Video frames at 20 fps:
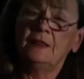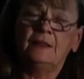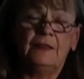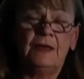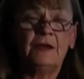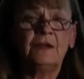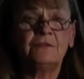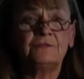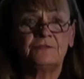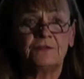
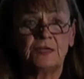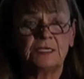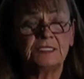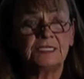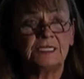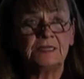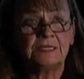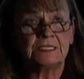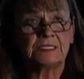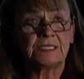They're
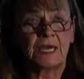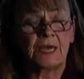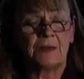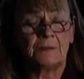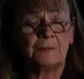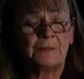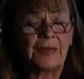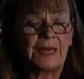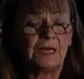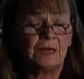funding this
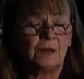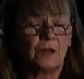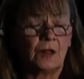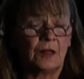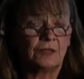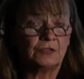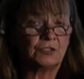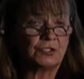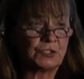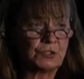campaign
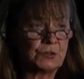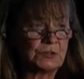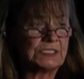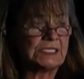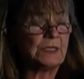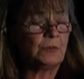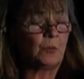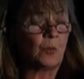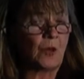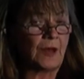called
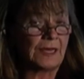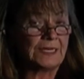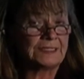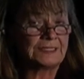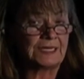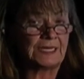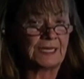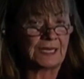Choosing Wisely